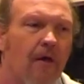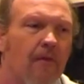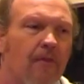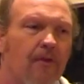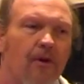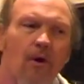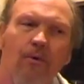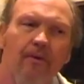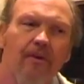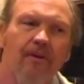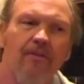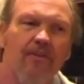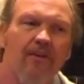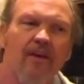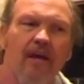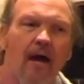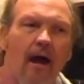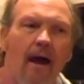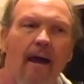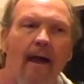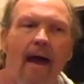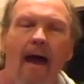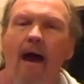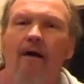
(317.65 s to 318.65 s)
The only thing
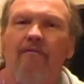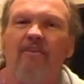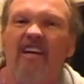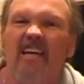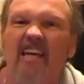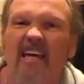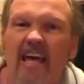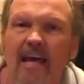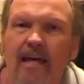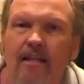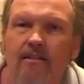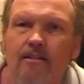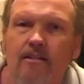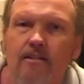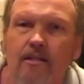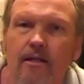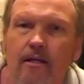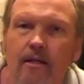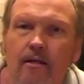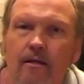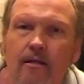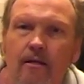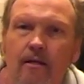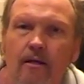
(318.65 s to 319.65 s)
I have against
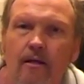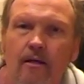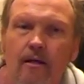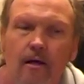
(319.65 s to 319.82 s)
it